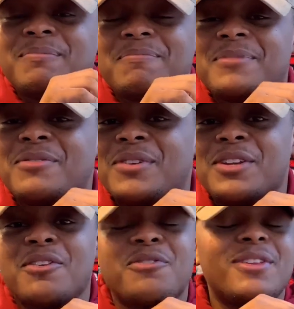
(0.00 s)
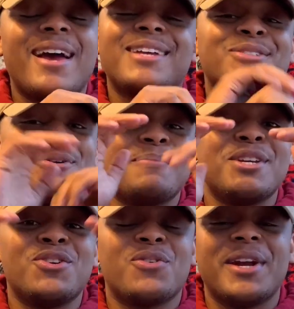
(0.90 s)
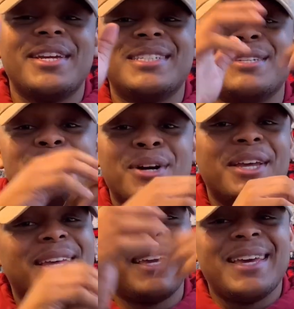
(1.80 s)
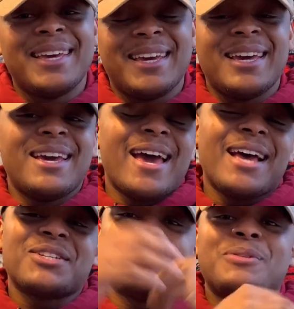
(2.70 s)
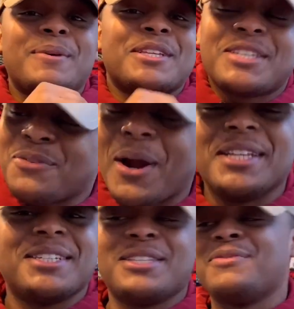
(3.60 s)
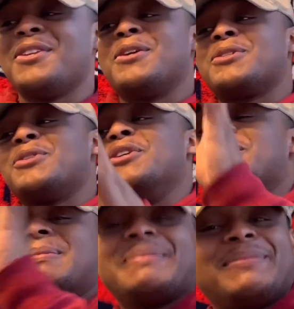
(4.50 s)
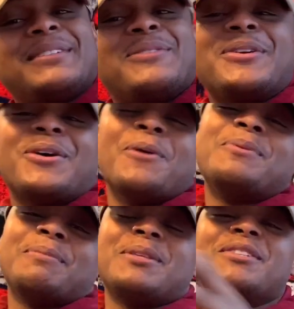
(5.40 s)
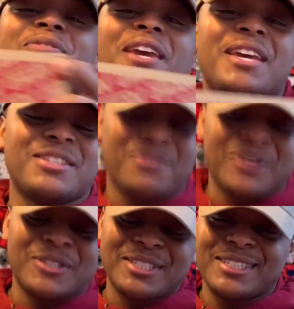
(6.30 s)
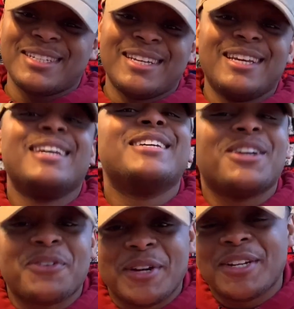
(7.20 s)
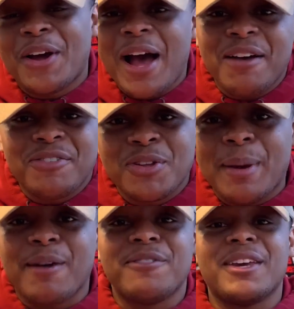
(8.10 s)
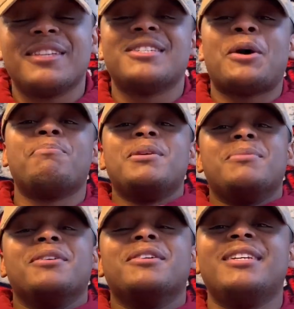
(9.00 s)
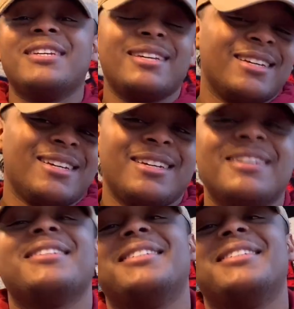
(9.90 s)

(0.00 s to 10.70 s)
the video for that is gonna be crazy. But as always, man, let's get right into this video. So look, we're gonna open up these Vans first. Y'all already know how I feel about Vans. Y'all peep the hoodie, you